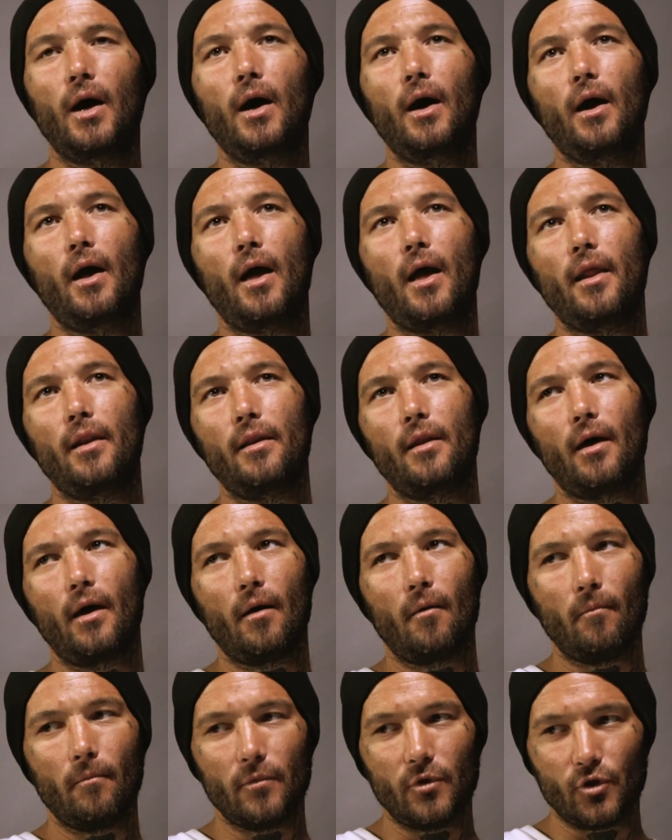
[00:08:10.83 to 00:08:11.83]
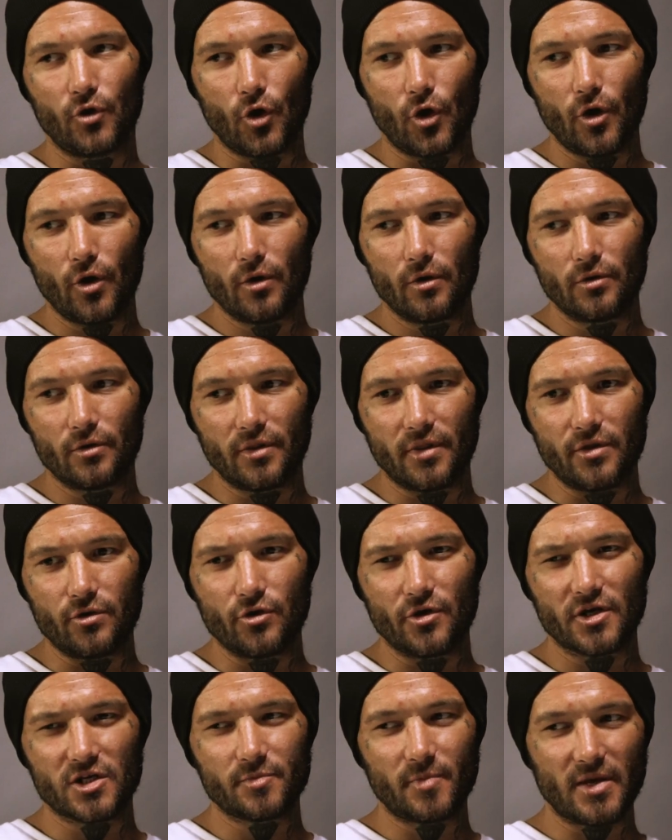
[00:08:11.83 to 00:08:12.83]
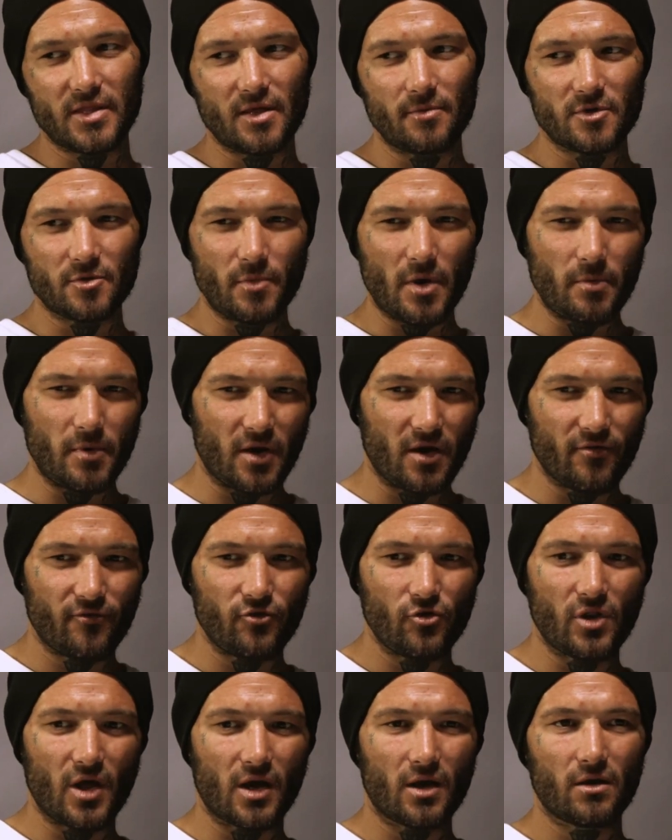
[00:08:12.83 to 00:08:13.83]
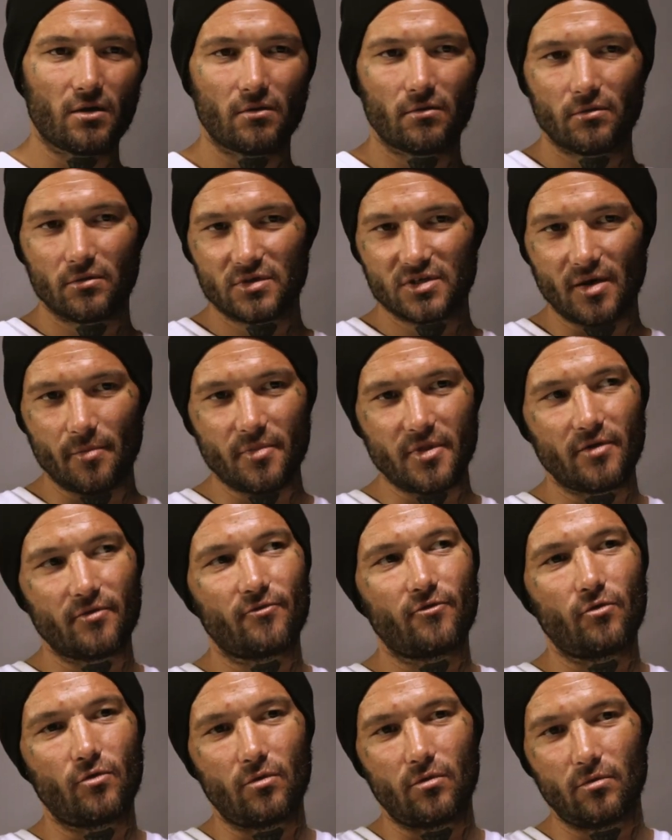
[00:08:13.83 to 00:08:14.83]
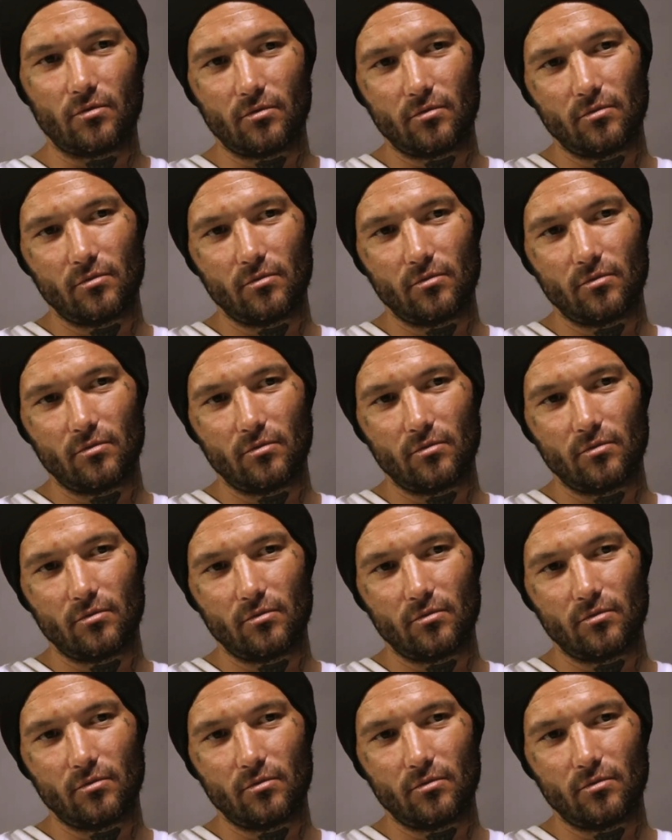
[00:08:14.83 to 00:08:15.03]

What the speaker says: And, you'd expect them to maybe give you like something for